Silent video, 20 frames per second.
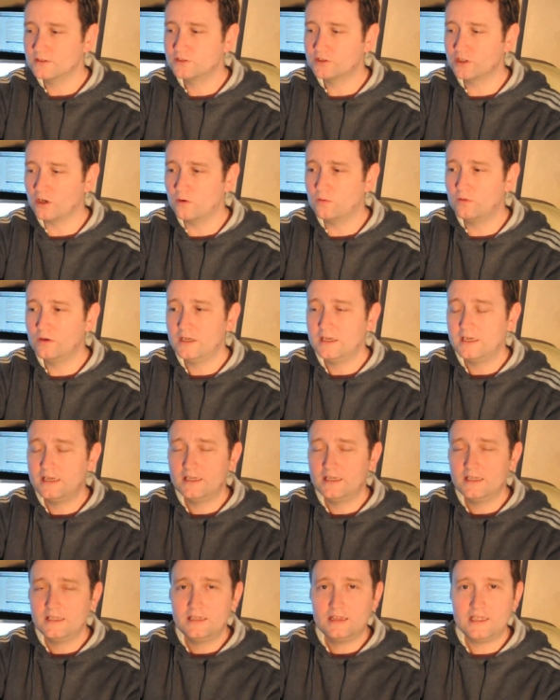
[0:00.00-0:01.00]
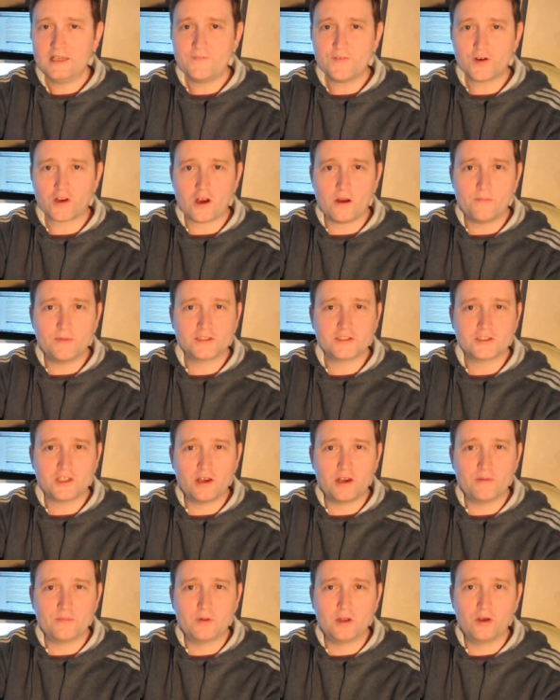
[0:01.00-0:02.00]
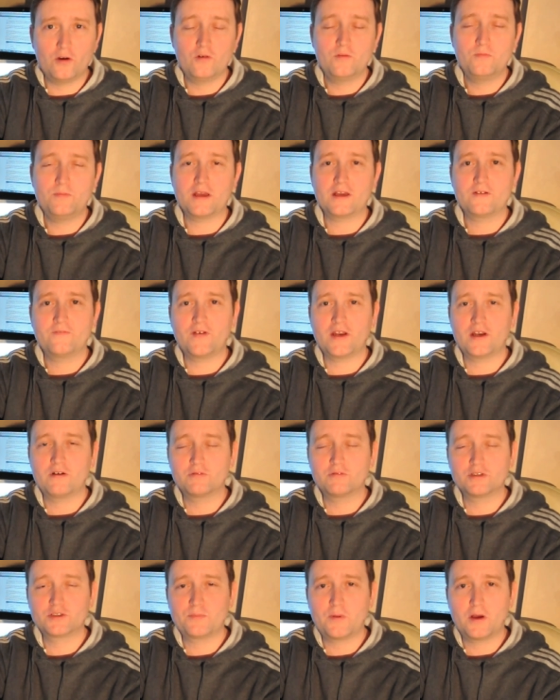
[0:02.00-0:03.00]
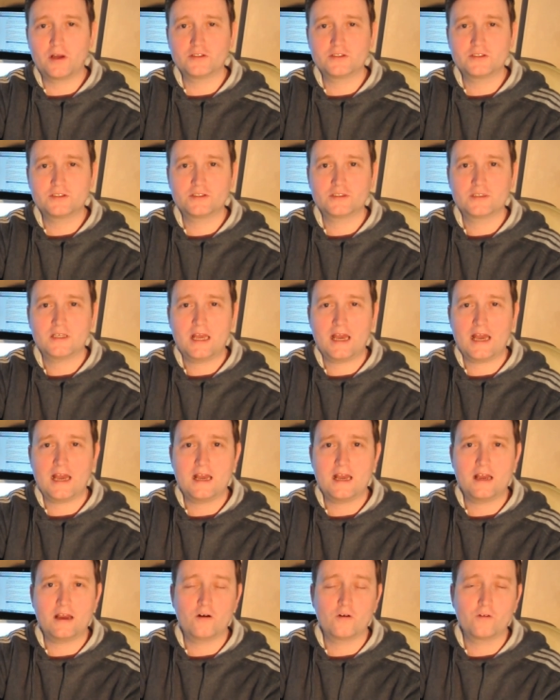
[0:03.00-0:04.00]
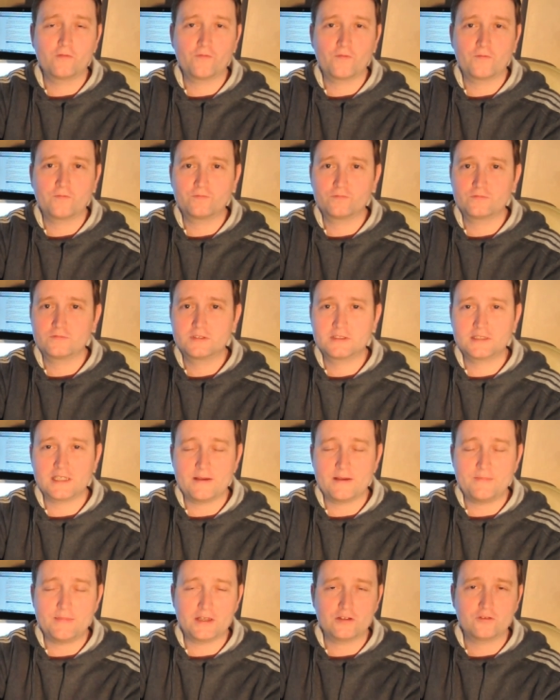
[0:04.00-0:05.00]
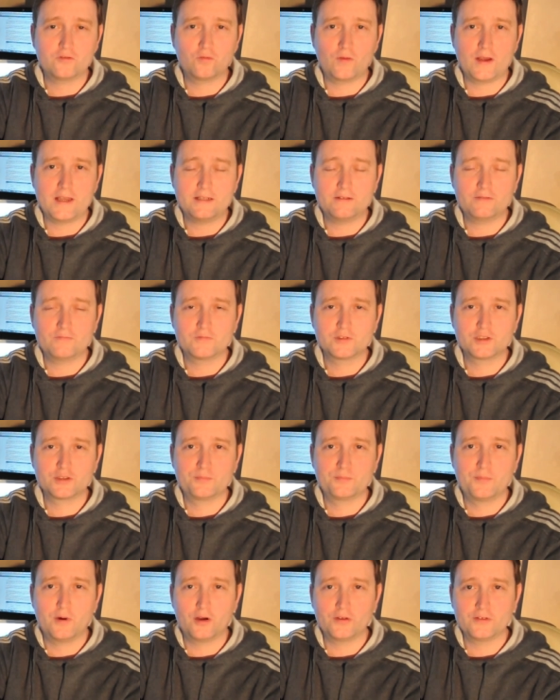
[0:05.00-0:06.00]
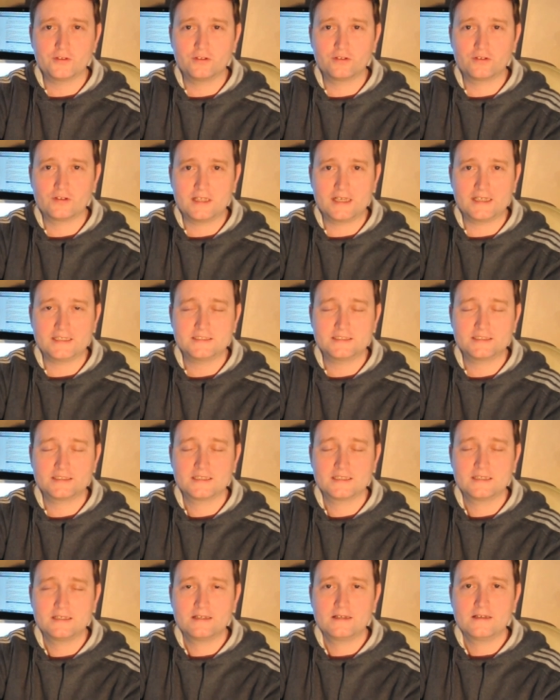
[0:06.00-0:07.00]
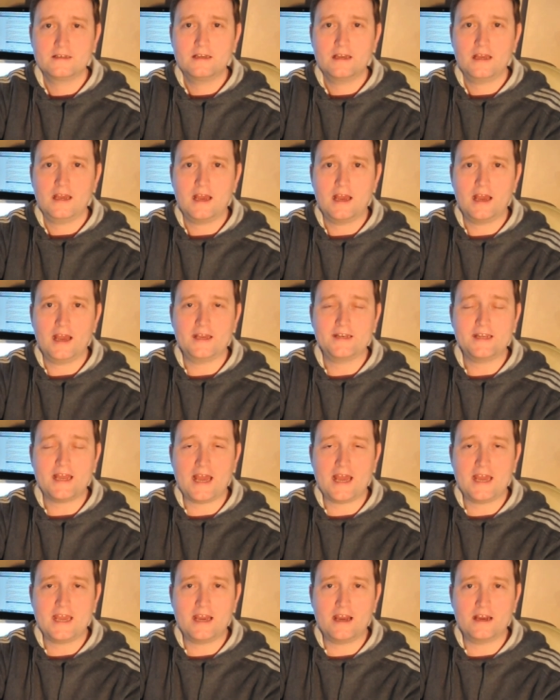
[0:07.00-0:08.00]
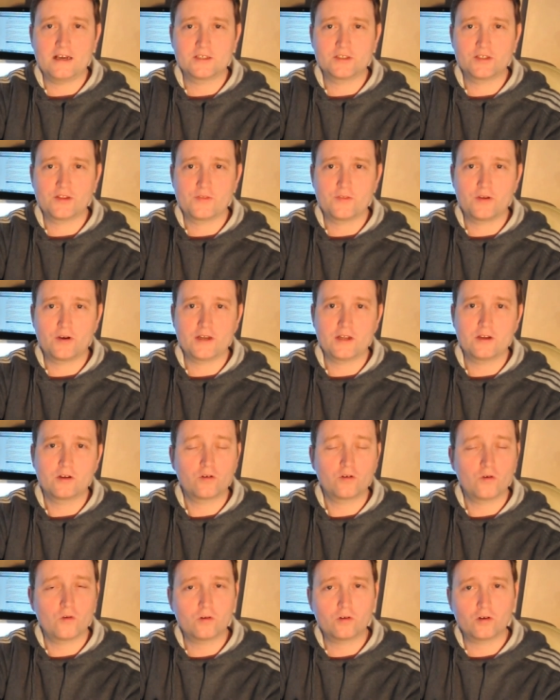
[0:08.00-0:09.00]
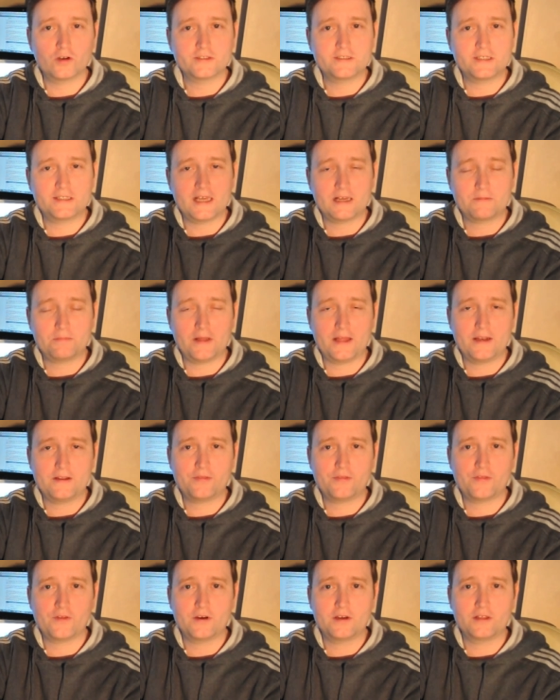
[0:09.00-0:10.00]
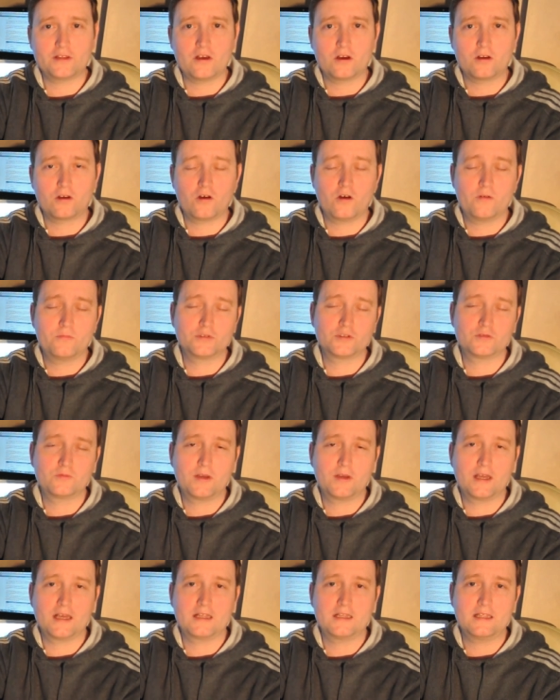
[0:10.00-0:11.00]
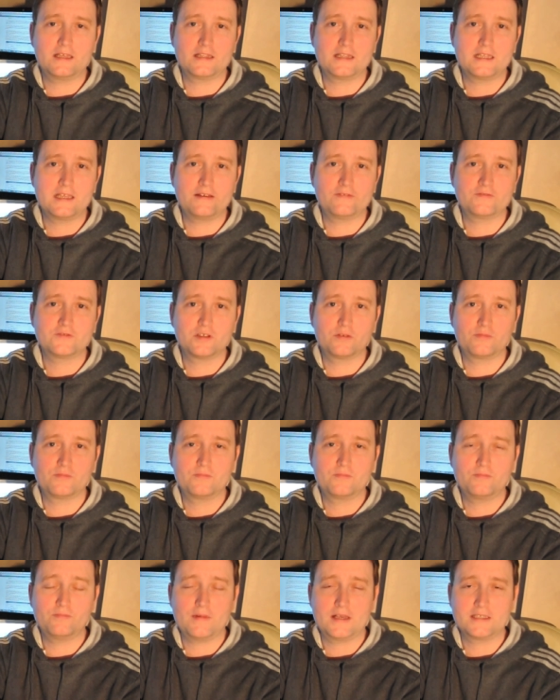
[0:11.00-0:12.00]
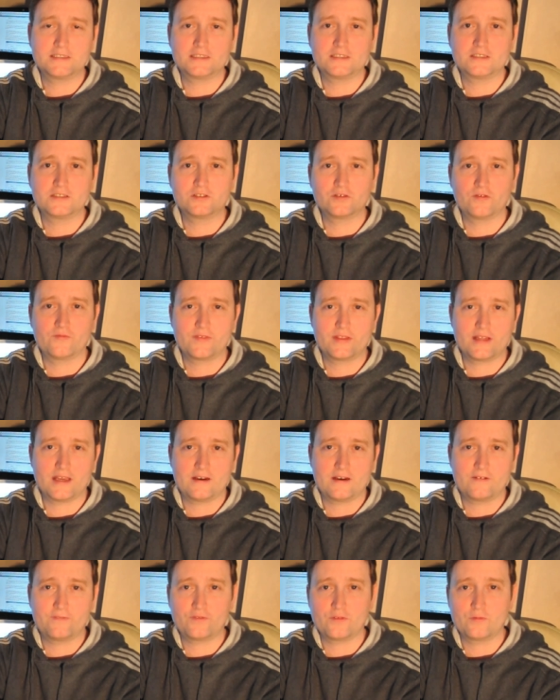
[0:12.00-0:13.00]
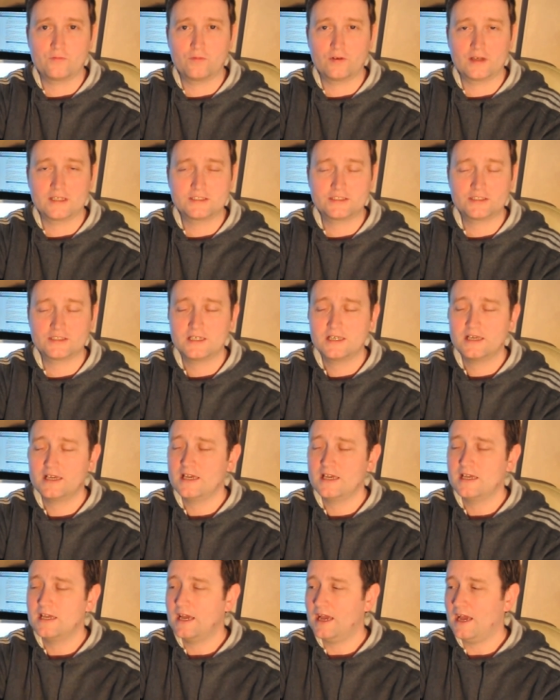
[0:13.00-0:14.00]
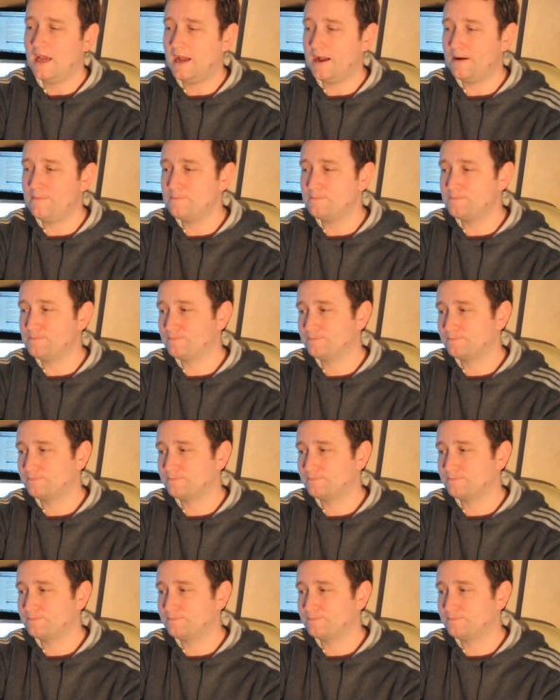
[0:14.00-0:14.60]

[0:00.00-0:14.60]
So, leave your comments down below, make a video response, uh, or f send me a tweet responding to this. Uh, at i harson thirty, or go across to tech planet thirty dot com as well and leave some messages over there if you wish. Um,